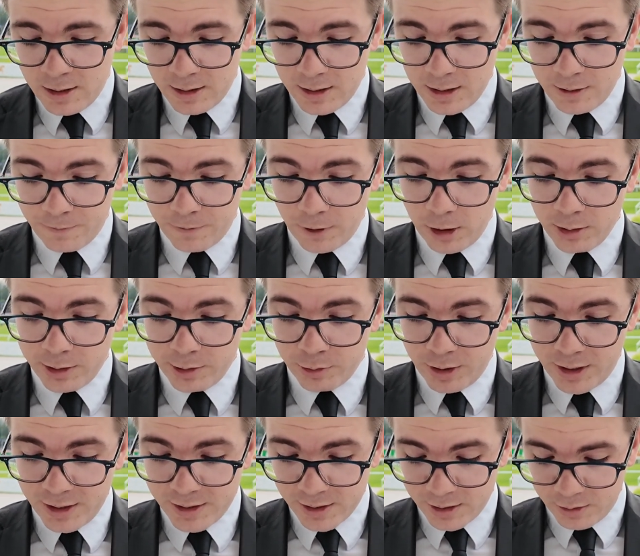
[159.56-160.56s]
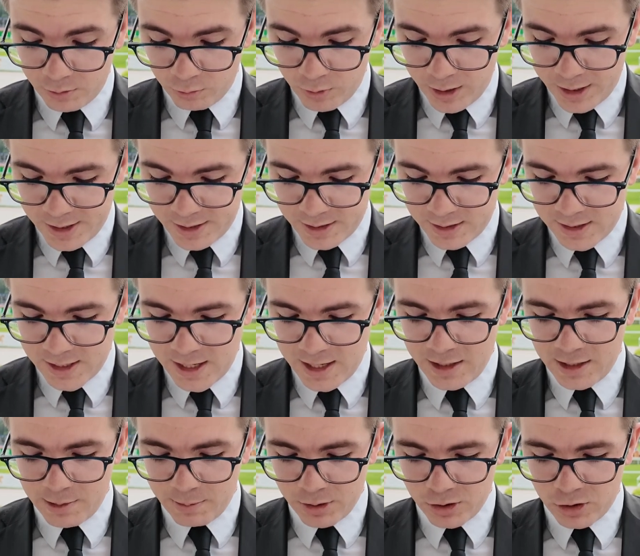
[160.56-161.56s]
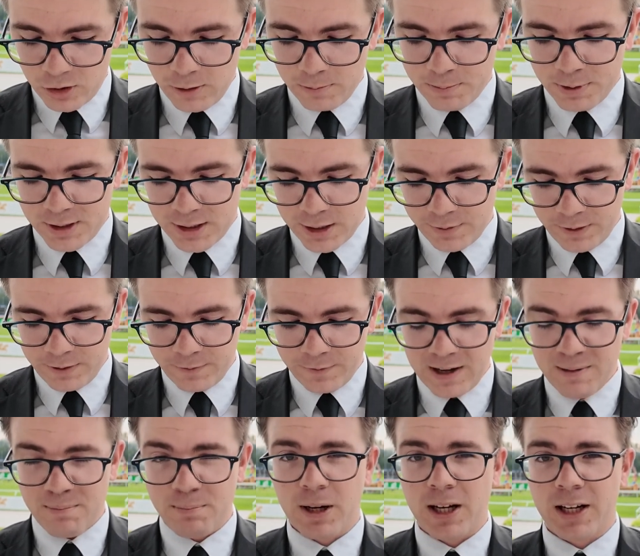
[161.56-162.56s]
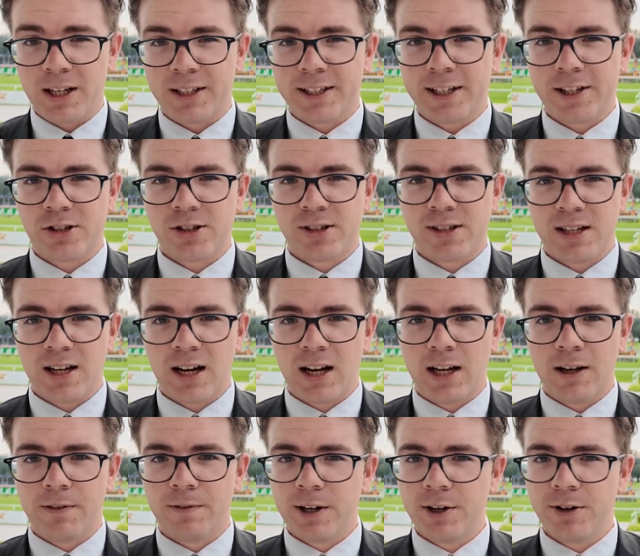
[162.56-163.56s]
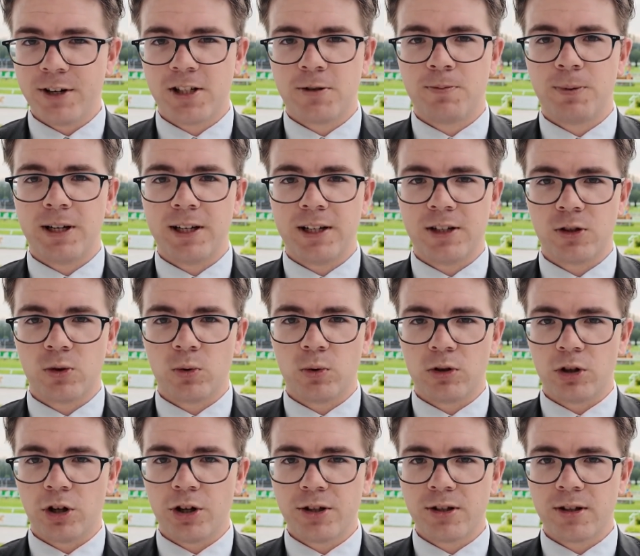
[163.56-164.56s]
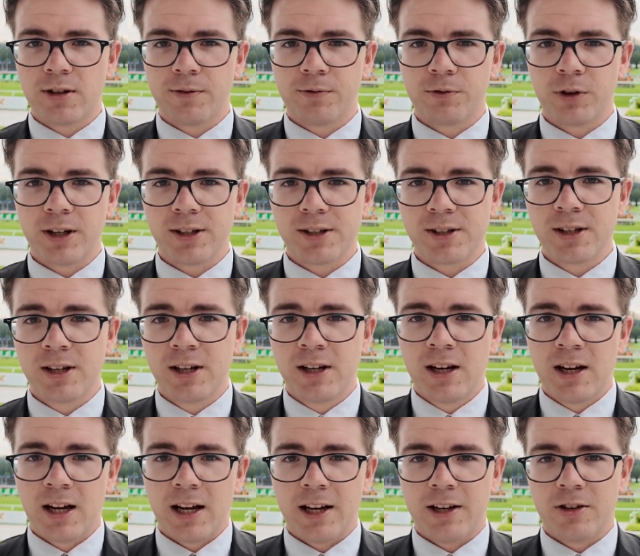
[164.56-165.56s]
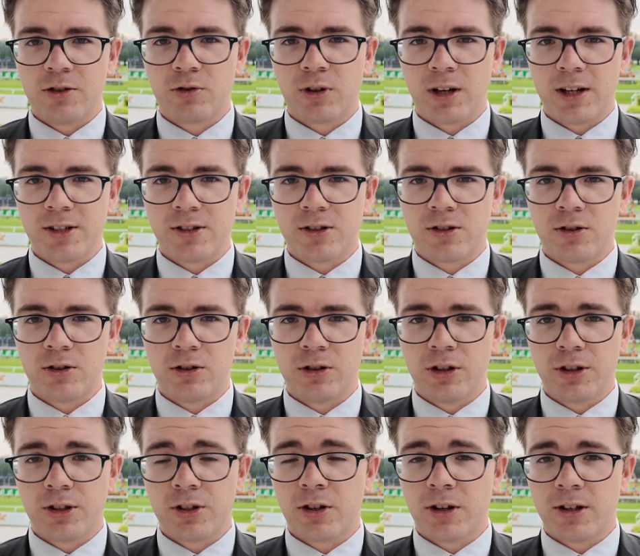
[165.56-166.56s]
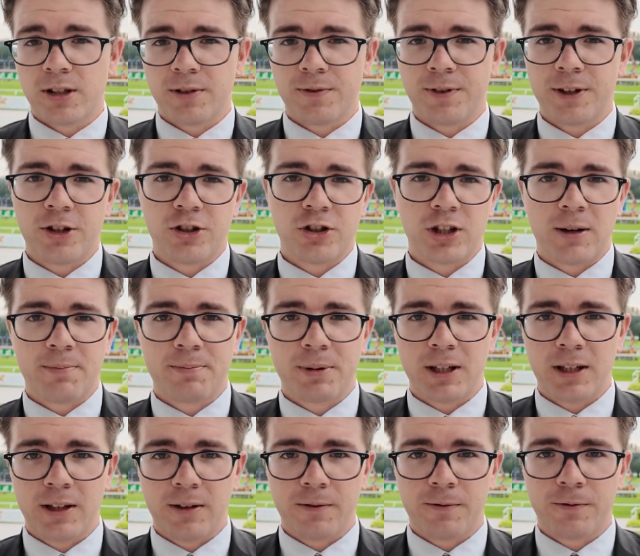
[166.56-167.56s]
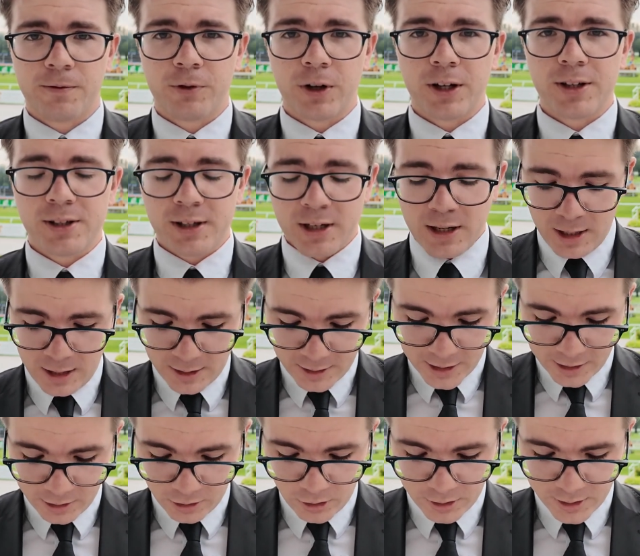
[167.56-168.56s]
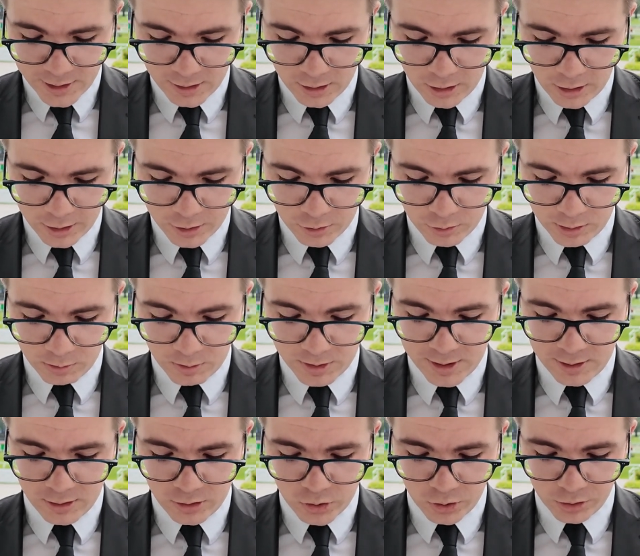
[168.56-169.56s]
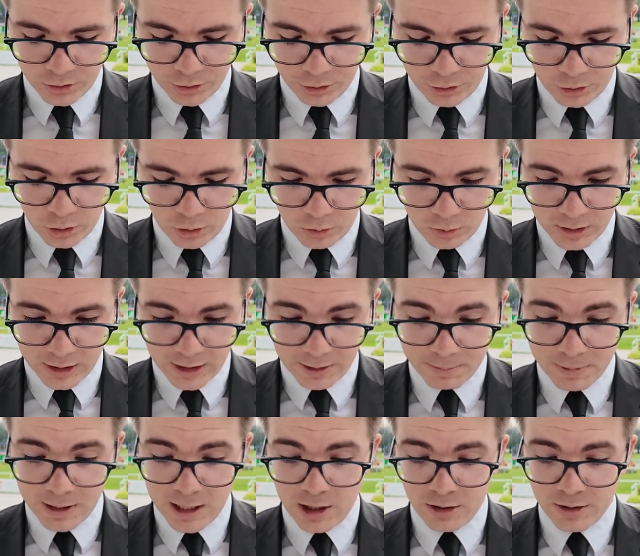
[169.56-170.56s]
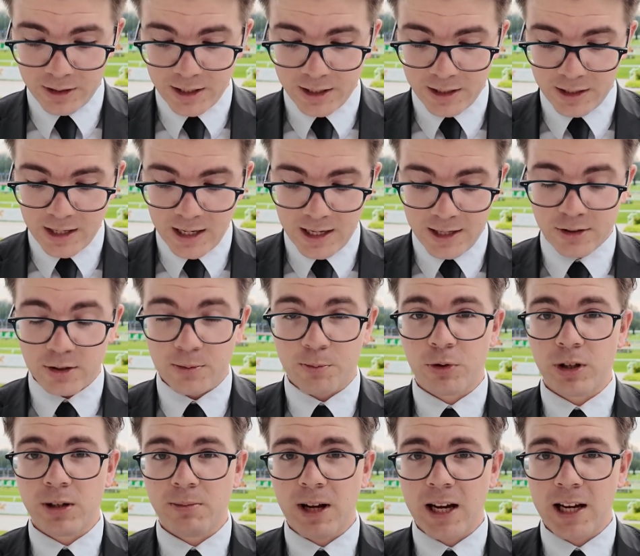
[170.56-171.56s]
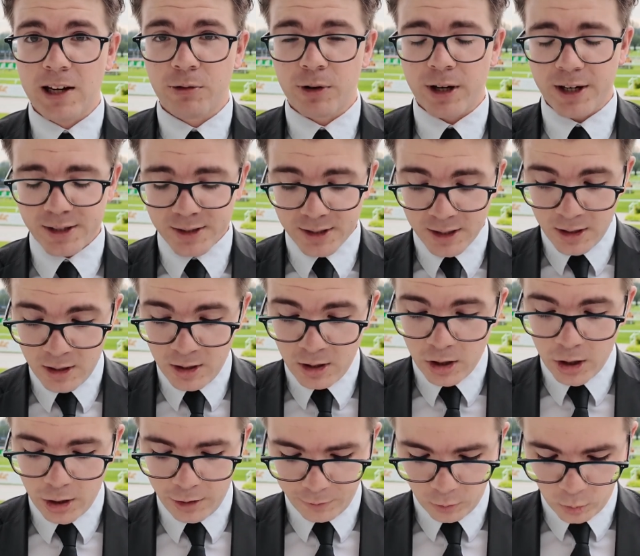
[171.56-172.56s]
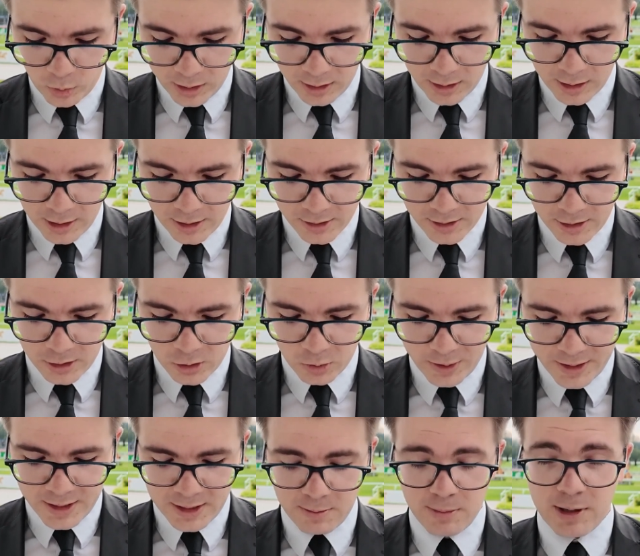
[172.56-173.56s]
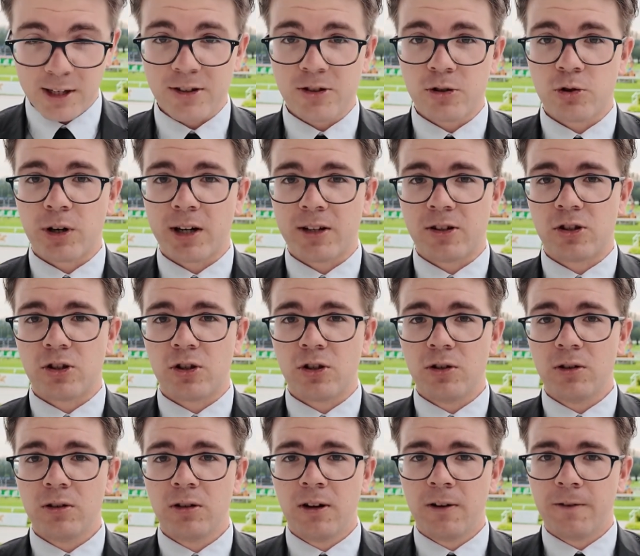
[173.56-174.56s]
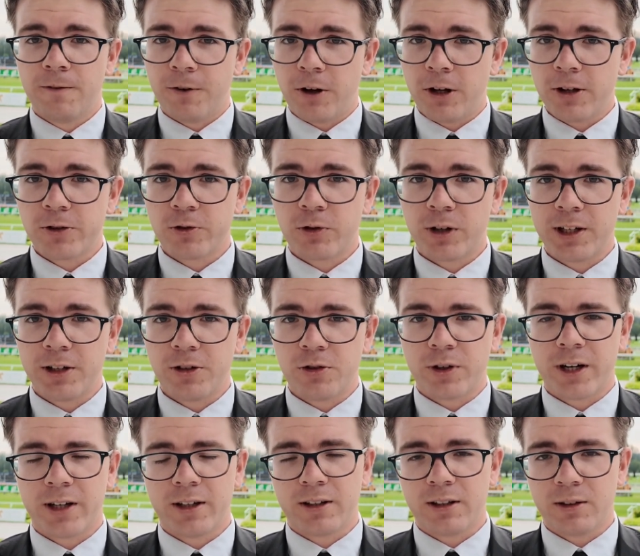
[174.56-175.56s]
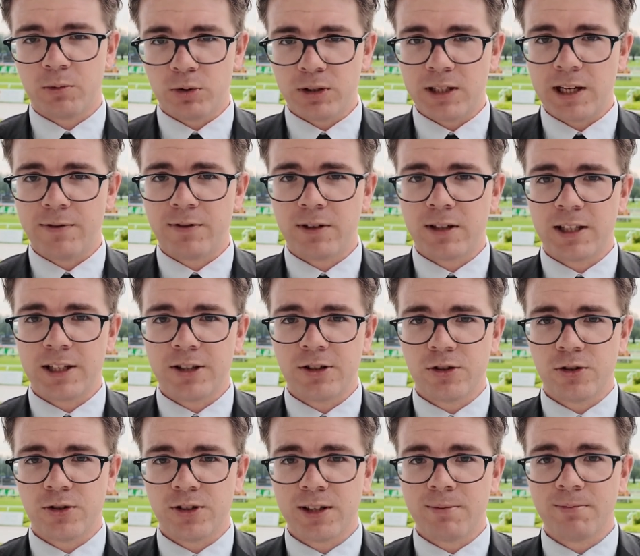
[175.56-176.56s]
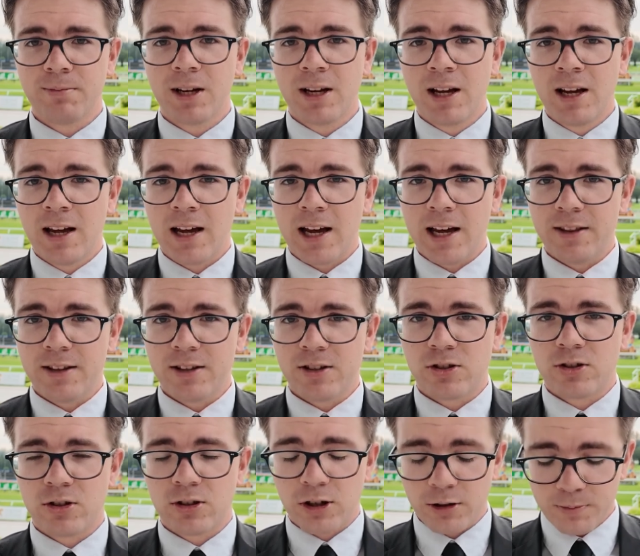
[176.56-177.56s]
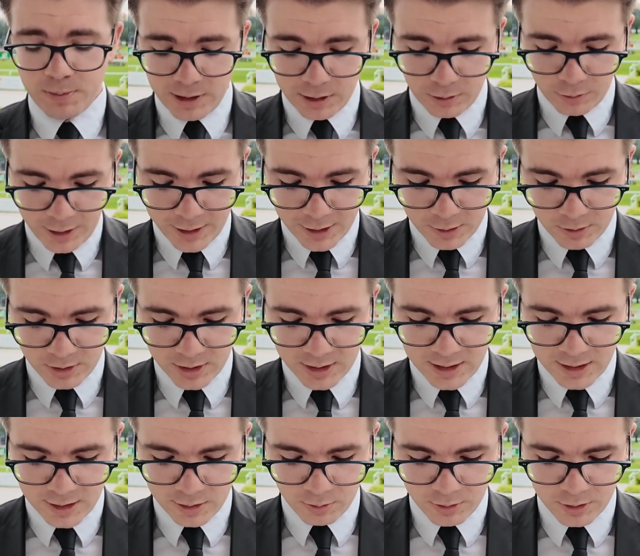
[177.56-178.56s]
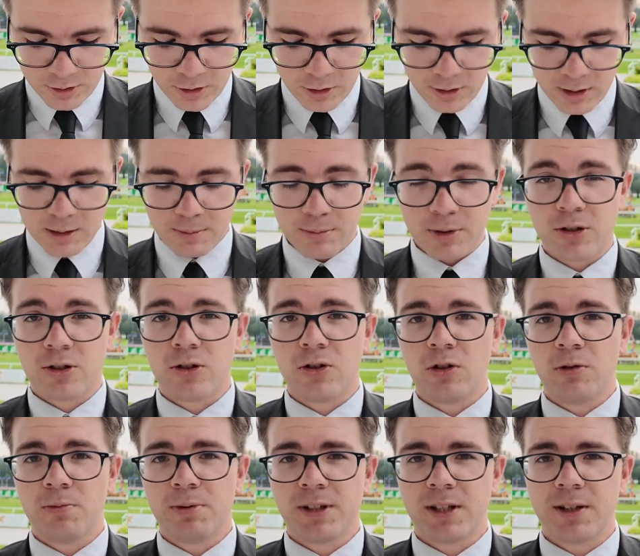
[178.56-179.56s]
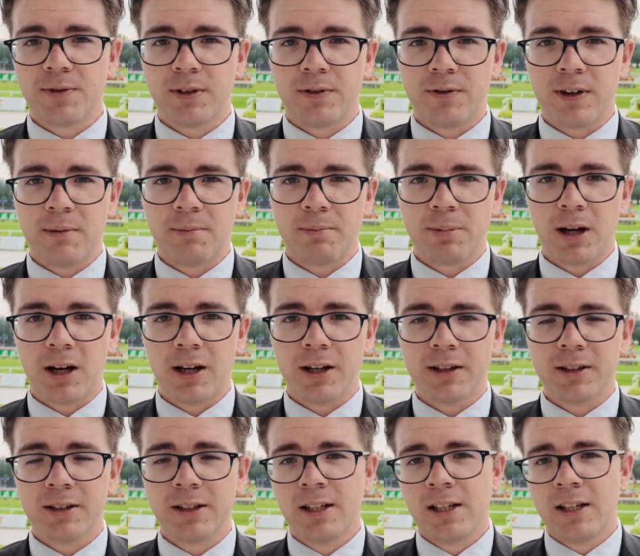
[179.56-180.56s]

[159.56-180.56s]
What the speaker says: The following race, in race 10, number 2, Pacific Vampire, catches the eye. A very speedy sort, goes to the front and tries to go start to finish up in front. Take note, his last run was in the Tunku Gold Cup, now in a Supreme A race over 1,020 metres, track 2. Fast running track, will definitely suit him, and this could be the race which sees the return of number 2, Pacific Vampire,